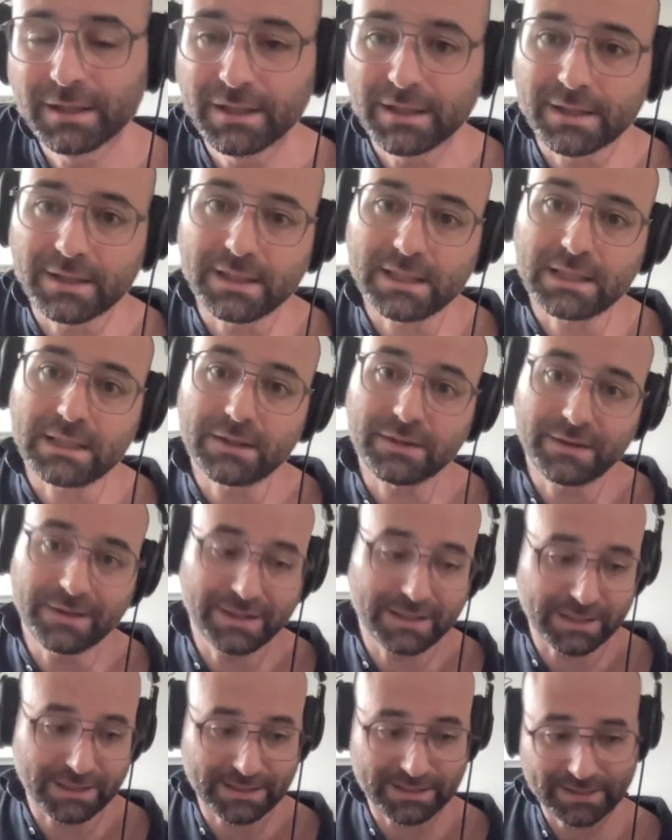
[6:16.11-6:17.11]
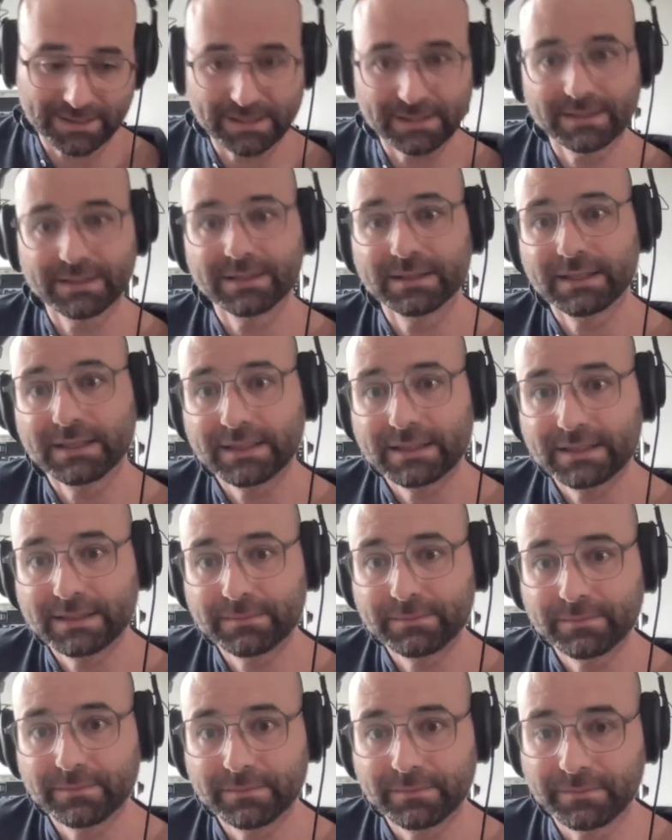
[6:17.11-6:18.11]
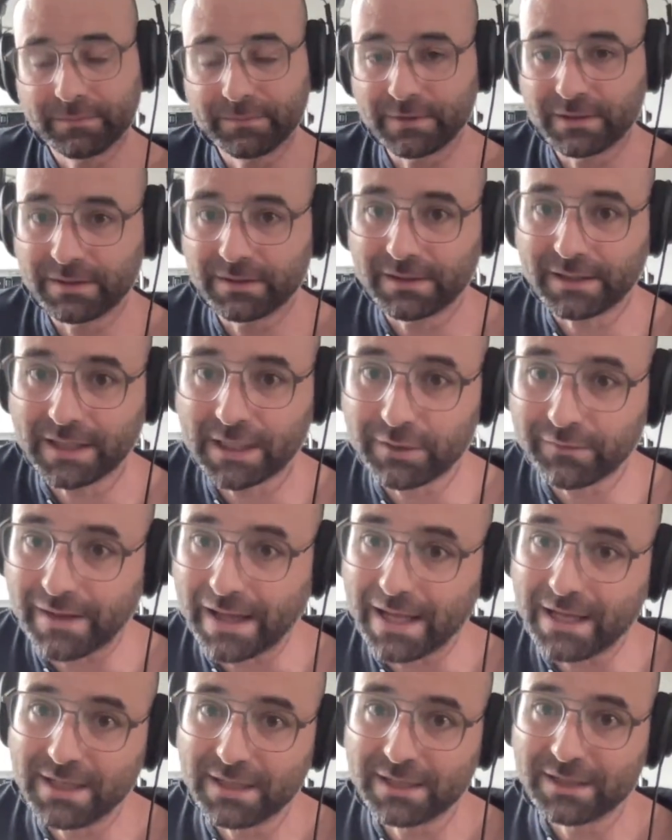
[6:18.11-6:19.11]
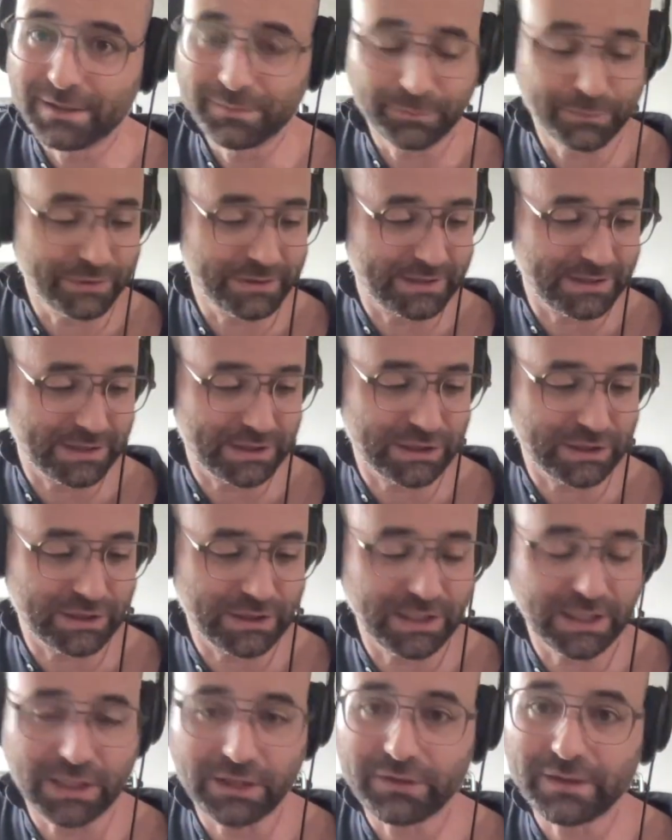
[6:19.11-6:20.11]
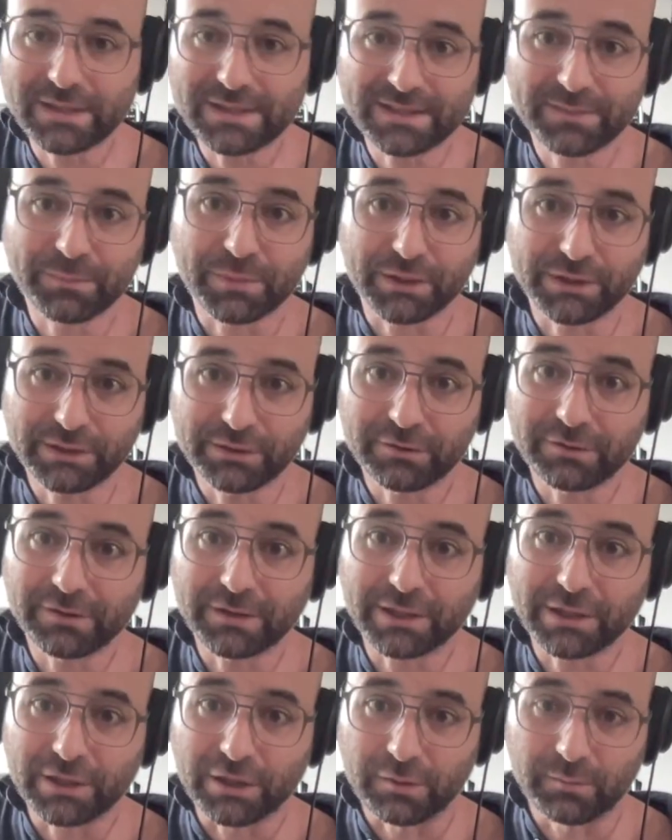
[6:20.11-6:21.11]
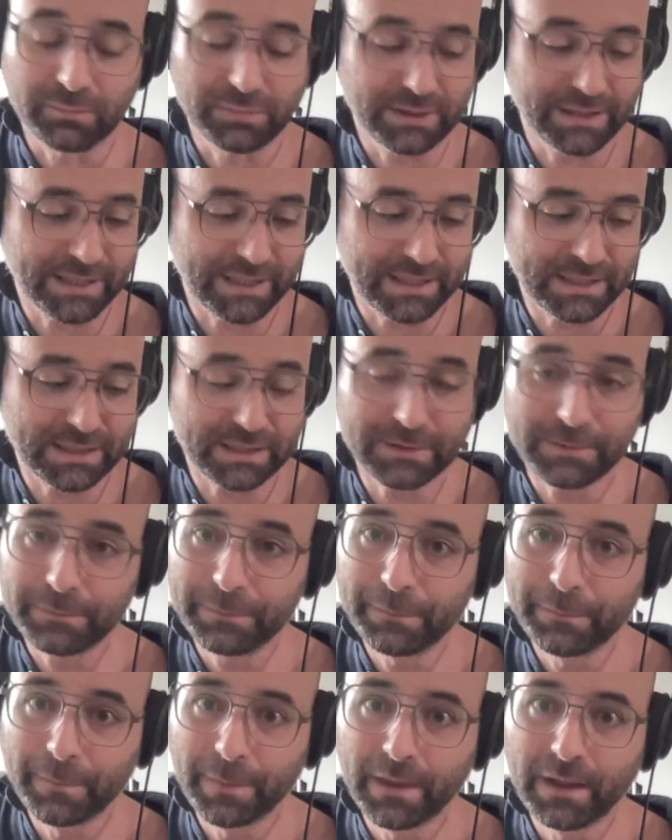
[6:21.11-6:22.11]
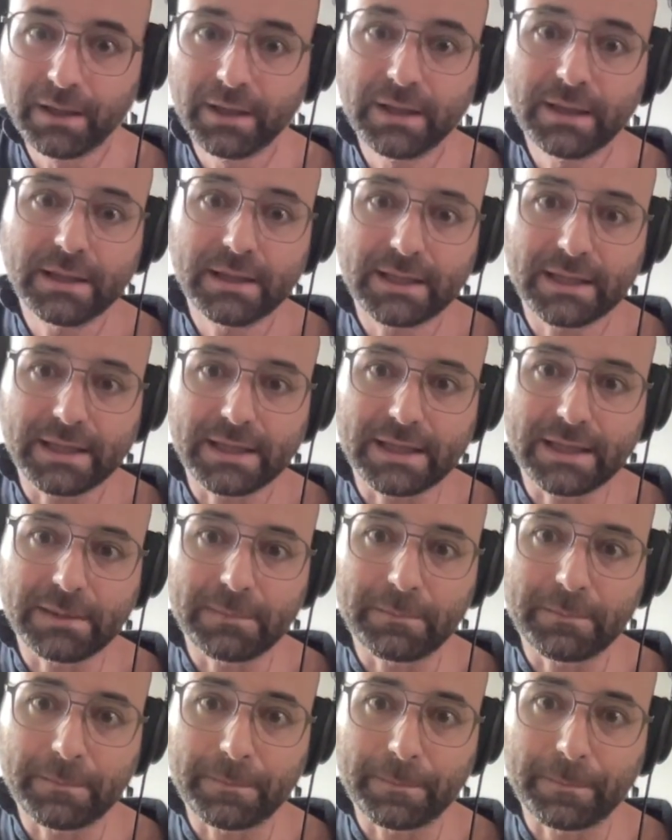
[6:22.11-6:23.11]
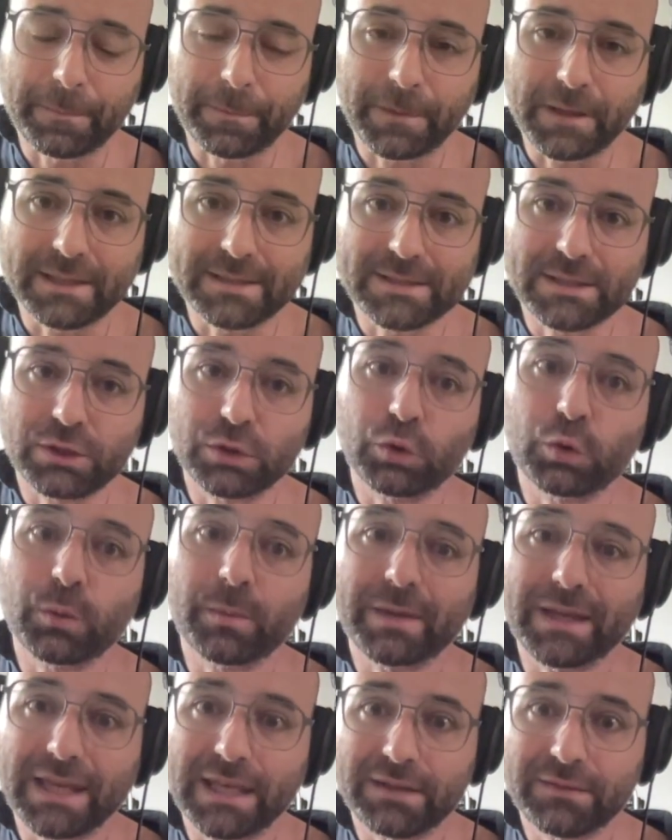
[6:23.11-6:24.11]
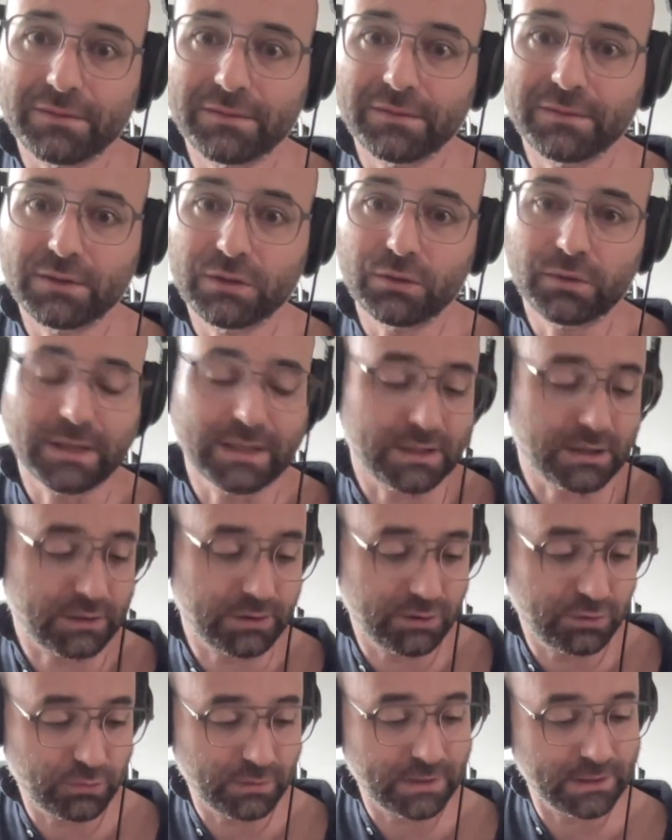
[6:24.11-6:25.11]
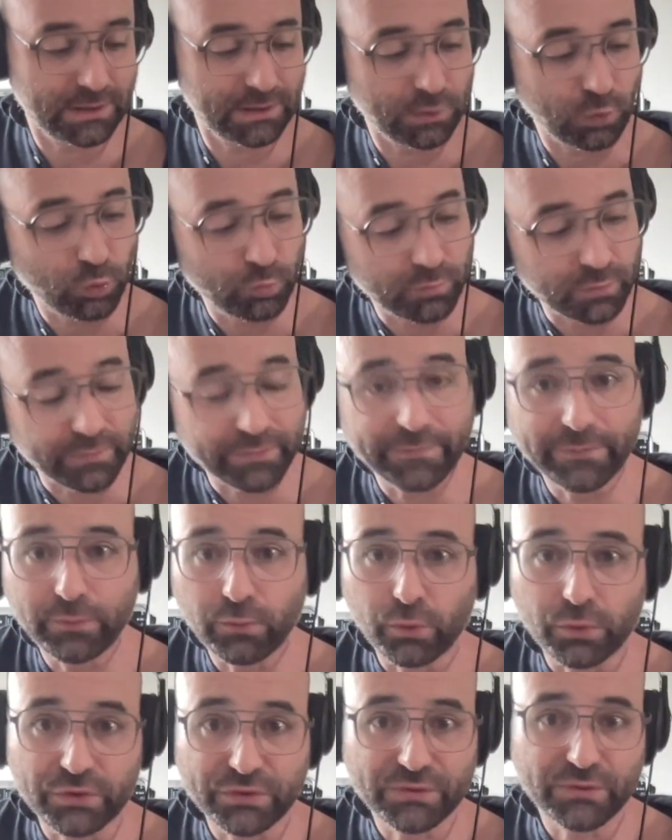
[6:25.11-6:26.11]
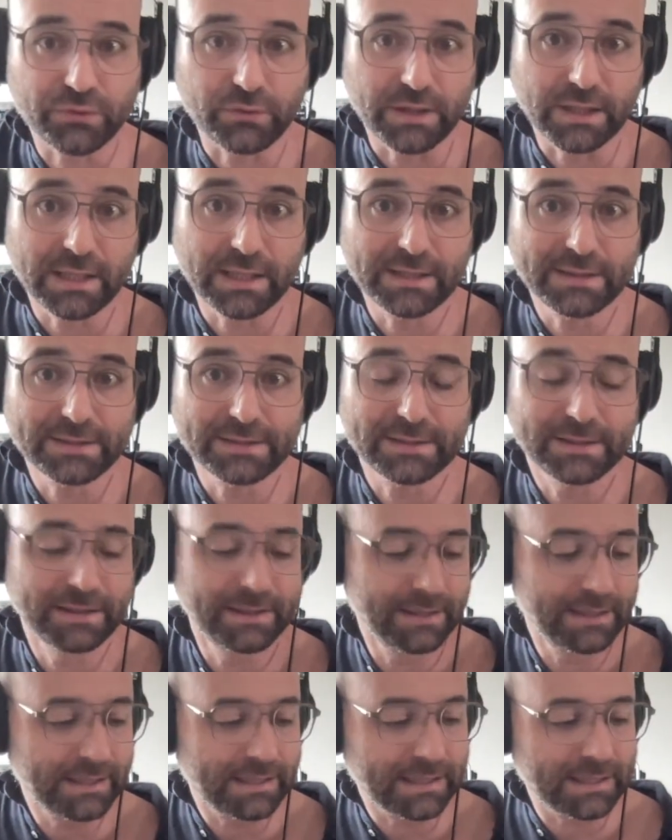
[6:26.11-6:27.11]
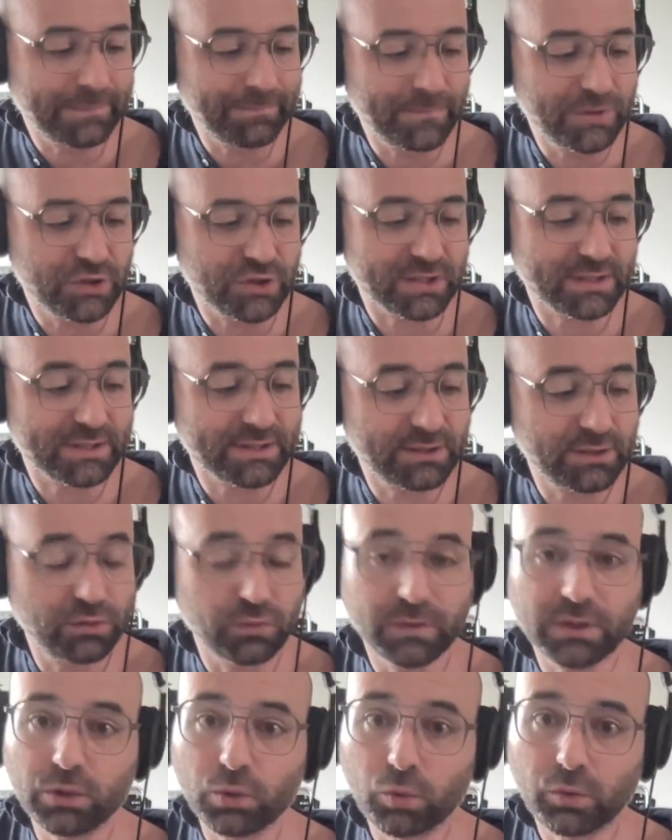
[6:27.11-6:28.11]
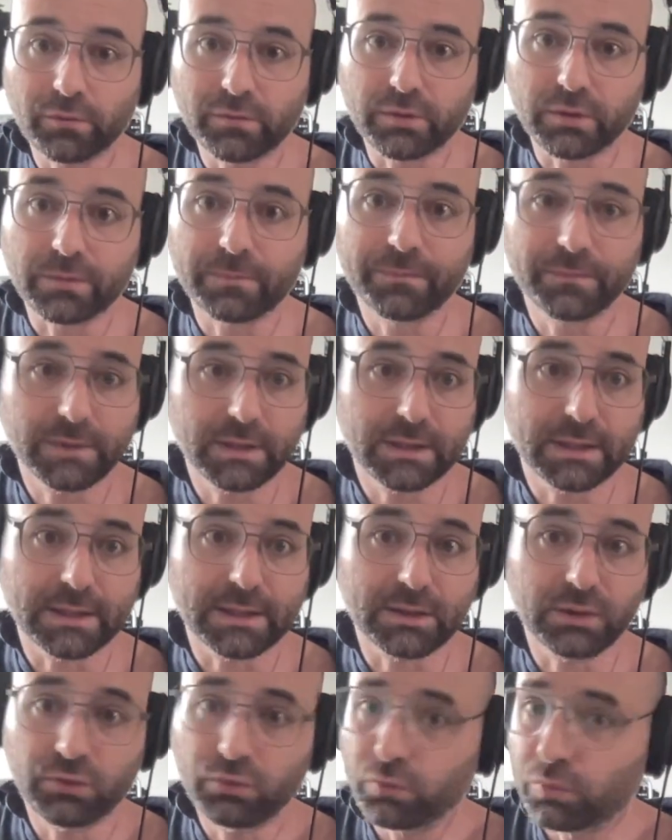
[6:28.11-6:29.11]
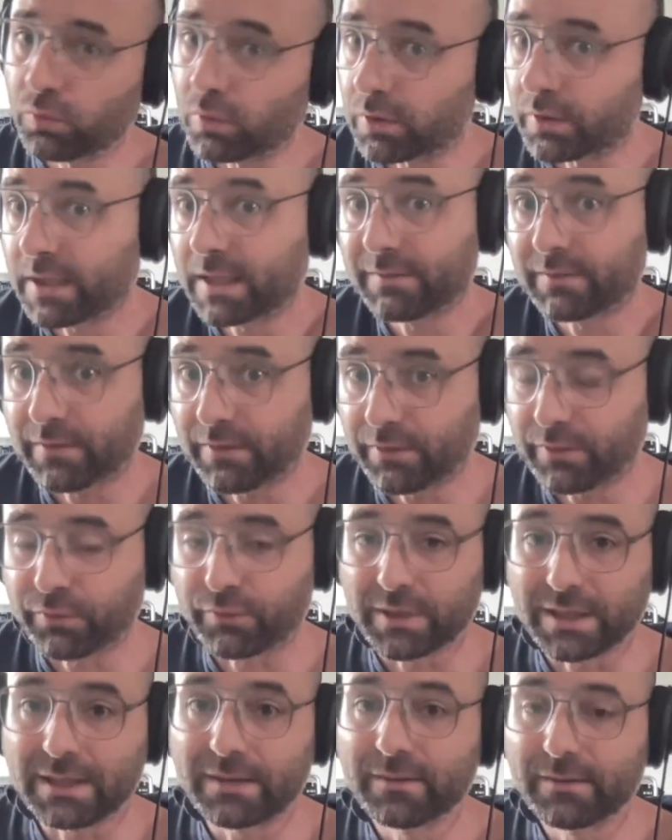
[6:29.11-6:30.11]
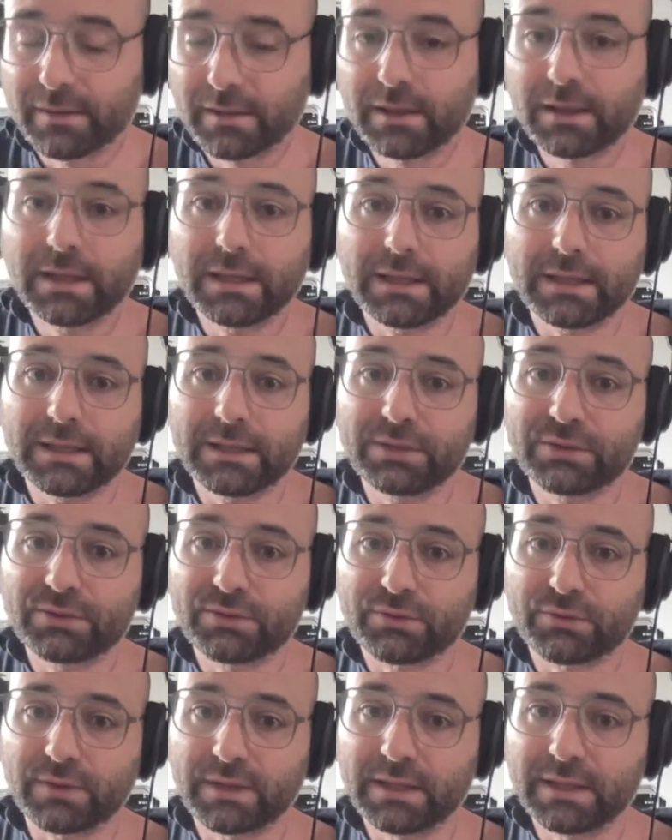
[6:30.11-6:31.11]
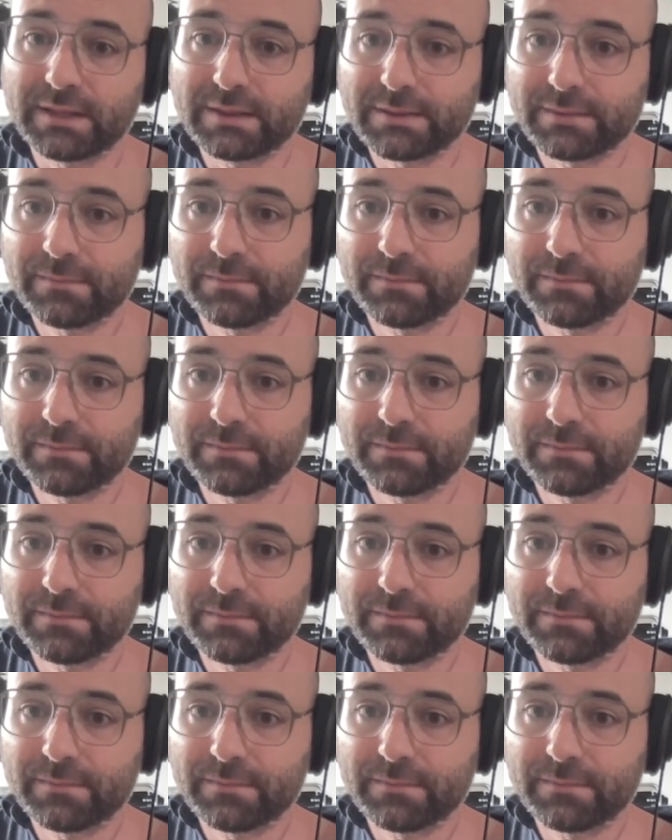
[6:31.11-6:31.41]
Now this kind of end position here is particularly complicated, and so if you cannot do it over 4 strings, just do it over 2 or even 3 strings.